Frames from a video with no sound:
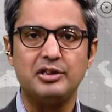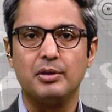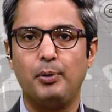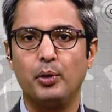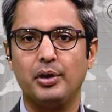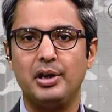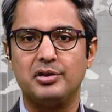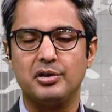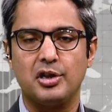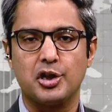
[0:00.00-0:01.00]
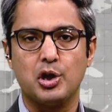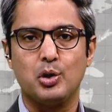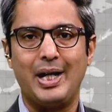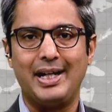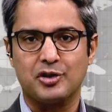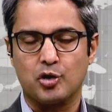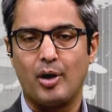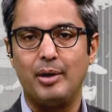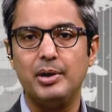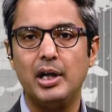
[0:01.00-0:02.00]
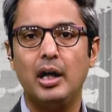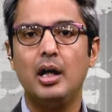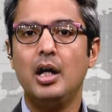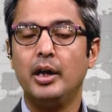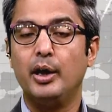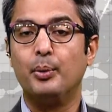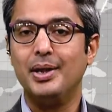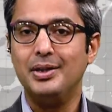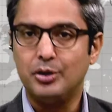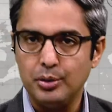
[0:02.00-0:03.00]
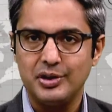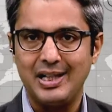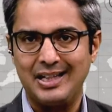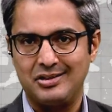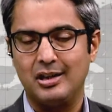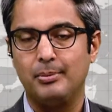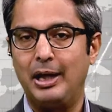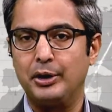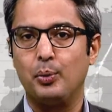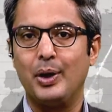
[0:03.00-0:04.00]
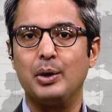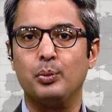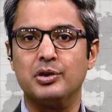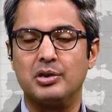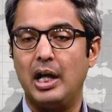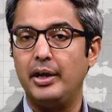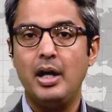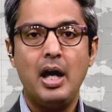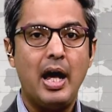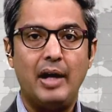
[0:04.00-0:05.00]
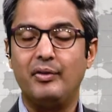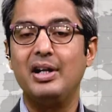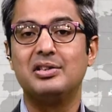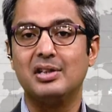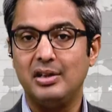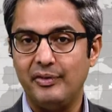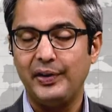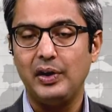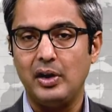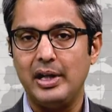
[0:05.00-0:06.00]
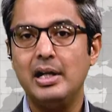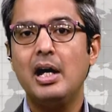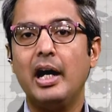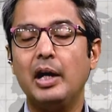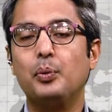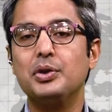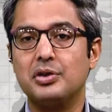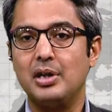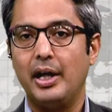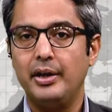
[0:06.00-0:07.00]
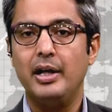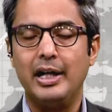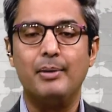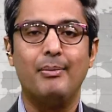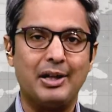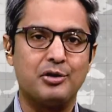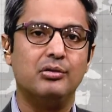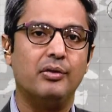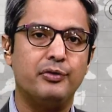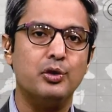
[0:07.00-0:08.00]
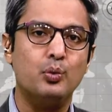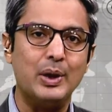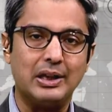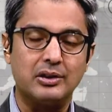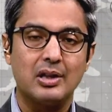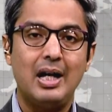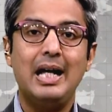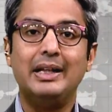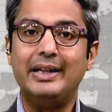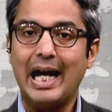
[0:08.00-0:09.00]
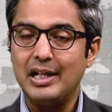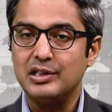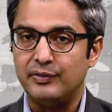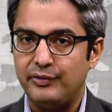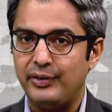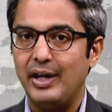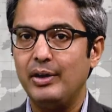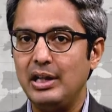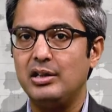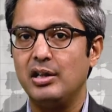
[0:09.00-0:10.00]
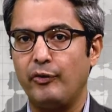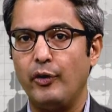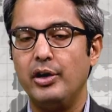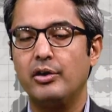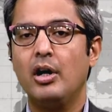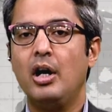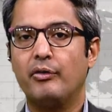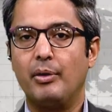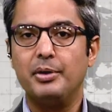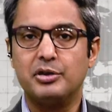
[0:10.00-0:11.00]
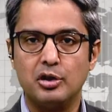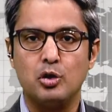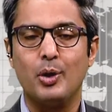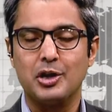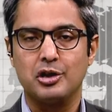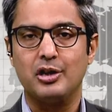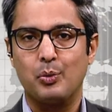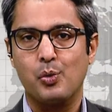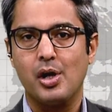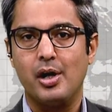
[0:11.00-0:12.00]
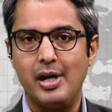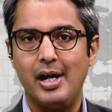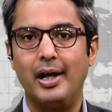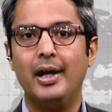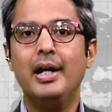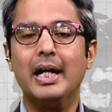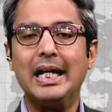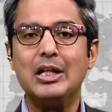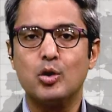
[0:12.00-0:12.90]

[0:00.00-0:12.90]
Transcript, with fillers: supported his decision to annex Crimea, they were enthusiastic about the way it was done, and very significantly, it was done in a matter of a few weeks. That is very different from the situation that we are here in